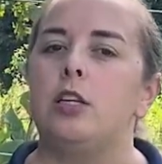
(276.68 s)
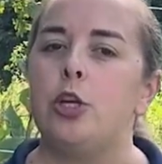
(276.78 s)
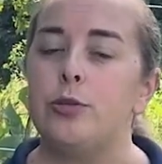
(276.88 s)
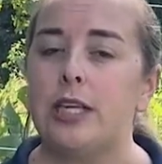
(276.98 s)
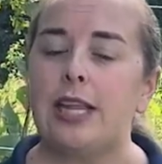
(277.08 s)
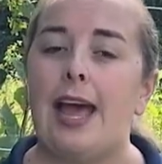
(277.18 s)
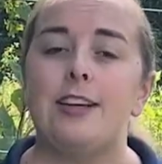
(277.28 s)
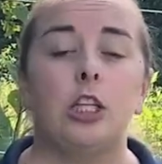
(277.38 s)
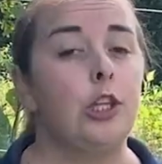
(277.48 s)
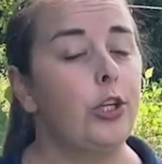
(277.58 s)
using that
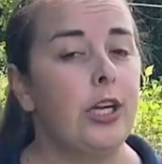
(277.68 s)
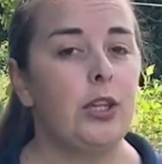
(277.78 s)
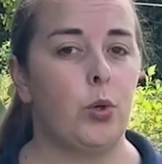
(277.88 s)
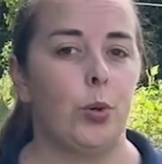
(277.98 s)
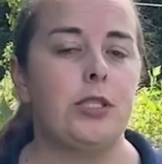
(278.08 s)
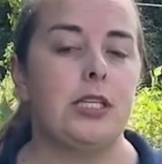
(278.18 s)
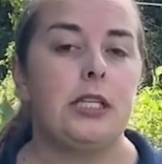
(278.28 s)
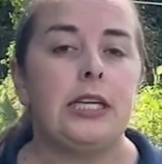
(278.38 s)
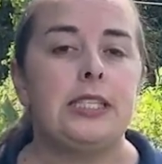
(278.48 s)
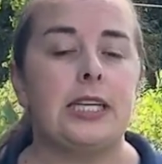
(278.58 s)
to look at the horse's
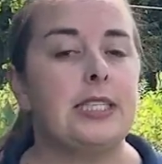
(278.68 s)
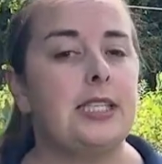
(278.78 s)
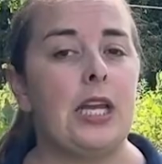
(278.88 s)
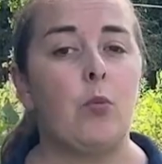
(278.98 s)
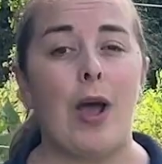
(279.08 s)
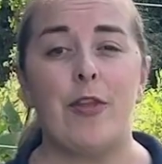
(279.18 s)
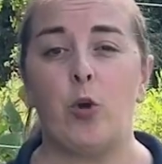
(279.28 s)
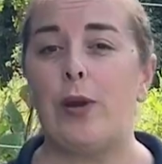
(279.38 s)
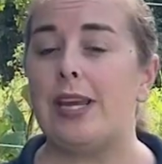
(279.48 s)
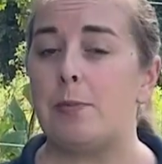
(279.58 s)
needs and see whether
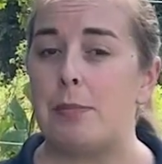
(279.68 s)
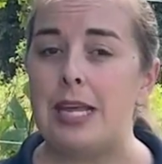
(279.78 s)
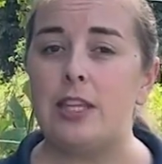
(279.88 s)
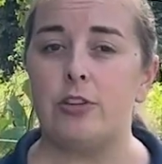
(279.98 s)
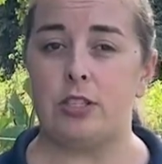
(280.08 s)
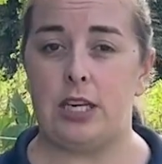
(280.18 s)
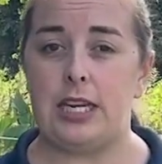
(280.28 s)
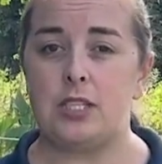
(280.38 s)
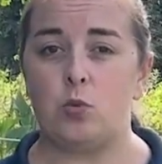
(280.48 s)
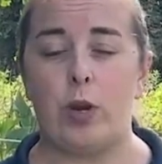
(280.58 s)
we can meet those
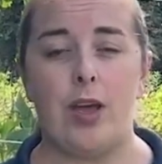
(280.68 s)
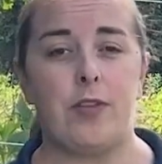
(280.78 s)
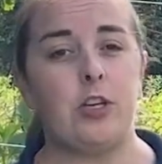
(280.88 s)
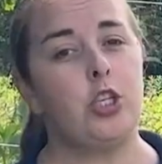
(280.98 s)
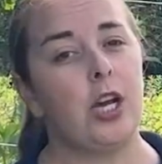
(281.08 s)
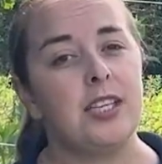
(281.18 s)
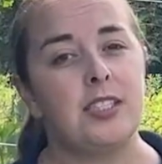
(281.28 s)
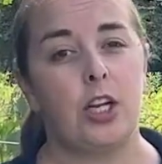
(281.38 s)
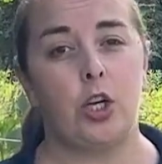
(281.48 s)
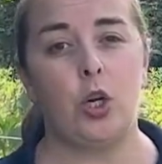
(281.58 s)
needs with just
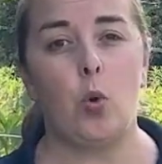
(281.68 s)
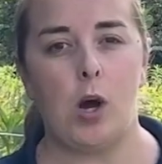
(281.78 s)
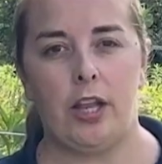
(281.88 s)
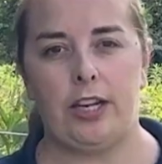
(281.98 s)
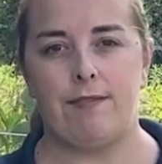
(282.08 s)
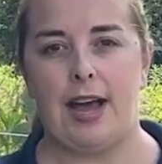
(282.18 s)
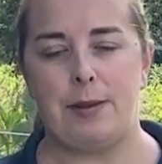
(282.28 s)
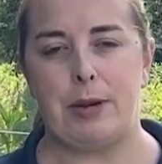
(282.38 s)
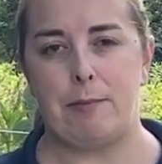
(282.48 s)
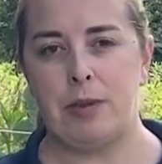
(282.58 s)
a good quality
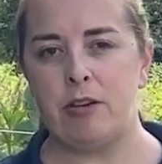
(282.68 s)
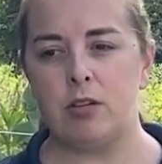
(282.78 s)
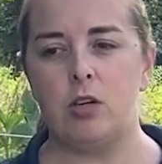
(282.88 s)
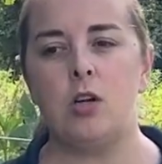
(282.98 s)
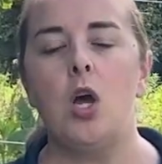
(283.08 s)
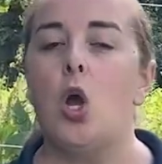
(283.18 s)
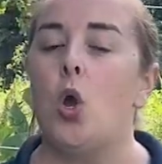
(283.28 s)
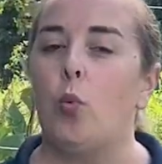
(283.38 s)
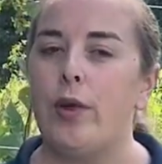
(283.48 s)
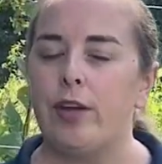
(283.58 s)
vitamin and mineral,
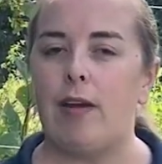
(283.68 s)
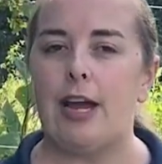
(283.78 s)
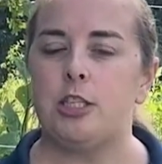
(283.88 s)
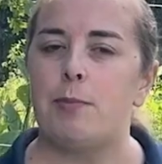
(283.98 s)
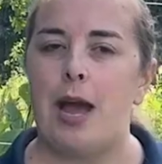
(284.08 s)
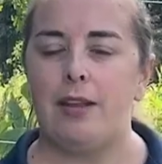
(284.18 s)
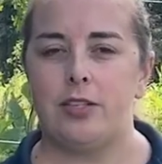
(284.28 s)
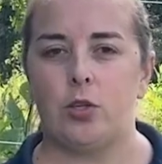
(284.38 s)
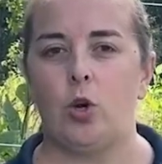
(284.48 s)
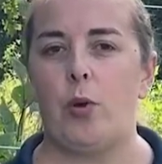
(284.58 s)
with a ration
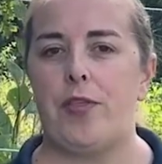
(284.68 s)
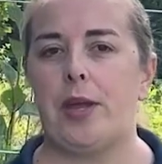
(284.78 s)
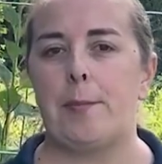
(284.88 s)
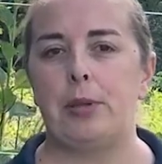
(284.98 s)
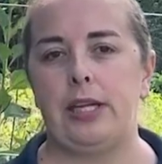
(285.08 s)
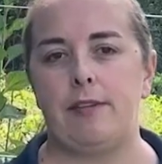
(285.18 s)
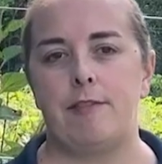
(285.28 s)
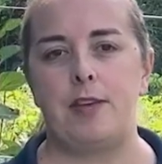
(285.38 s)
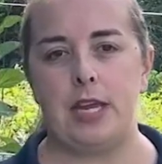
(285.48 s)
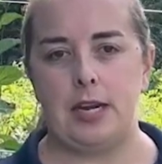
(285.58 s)
balancer, or with a complete
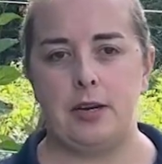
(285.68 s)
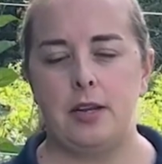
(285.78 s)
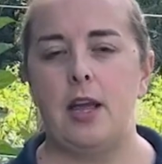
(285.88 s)
feed.